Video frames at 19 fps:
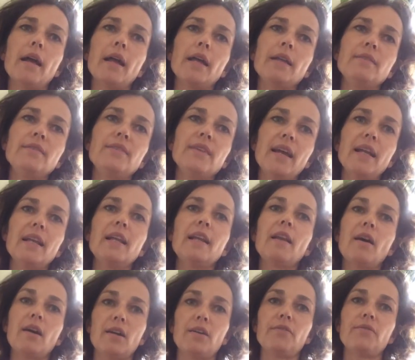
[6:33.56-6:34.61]
in daily
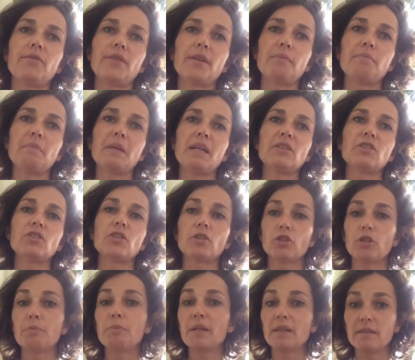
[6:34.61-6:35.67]
life, that makes
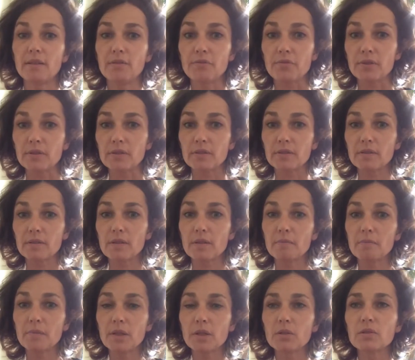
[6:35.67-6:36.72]
such a big difference,
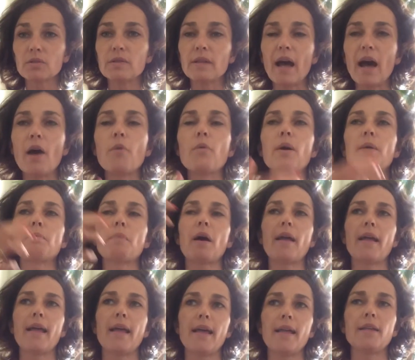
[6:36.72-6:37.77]
because now when my
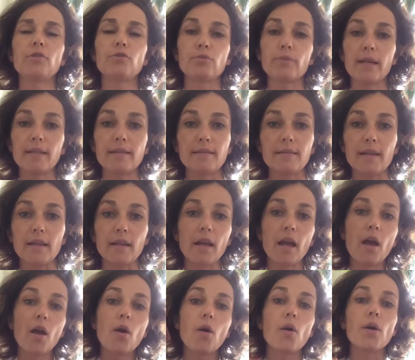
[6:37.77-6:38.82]
head is racing,
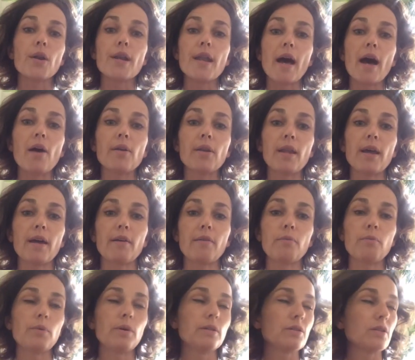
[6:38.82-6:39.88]
or now
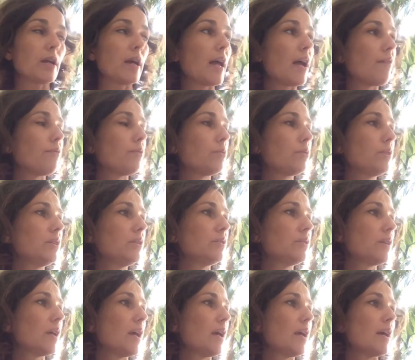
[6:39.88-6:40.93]
that once I have all these
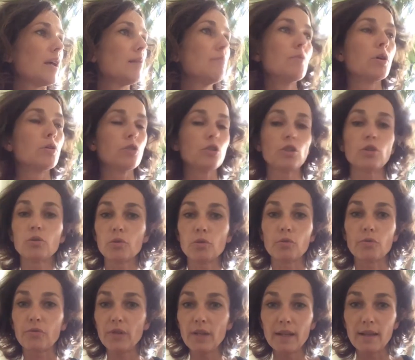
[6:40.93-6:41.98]

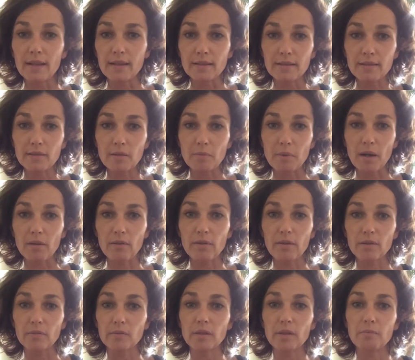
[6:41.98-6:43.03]
emotional feelings
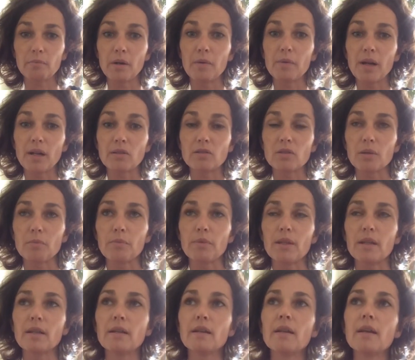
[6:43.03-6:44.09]
about
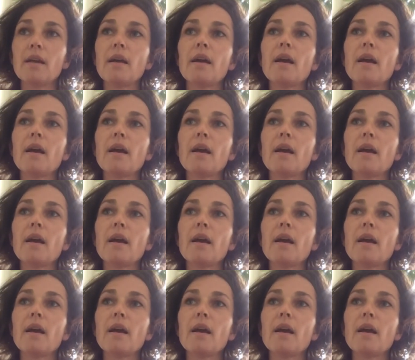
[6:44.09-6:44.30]
something,